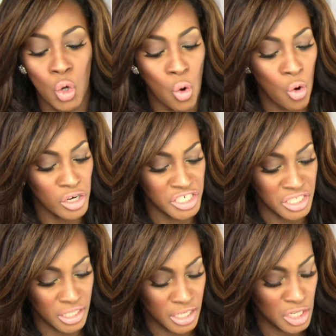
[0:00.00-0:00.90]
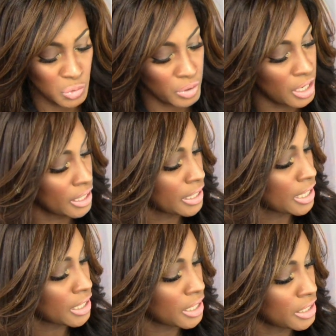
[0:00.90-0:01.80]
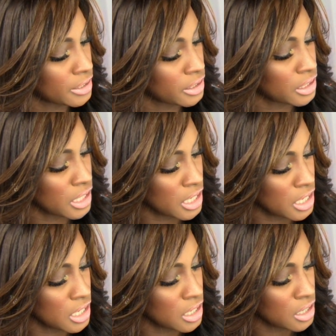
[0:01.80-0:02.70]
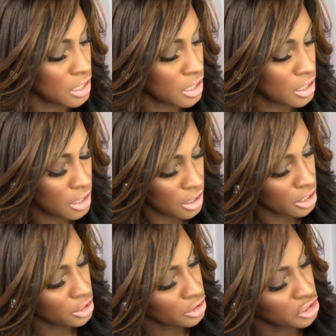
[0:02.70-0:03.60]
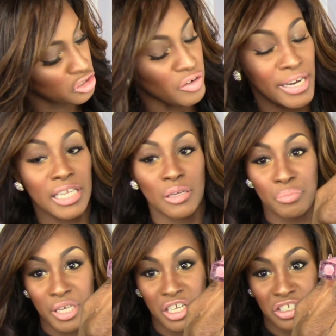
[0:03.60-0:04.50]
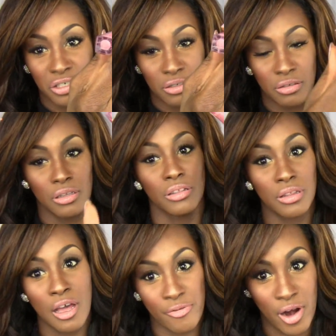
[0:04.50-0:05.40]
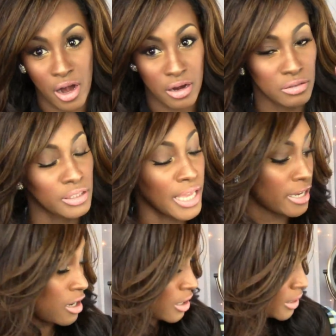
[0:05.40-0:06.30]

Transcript: gorgeous. And this one again is the Striking Peach. Love her. Like her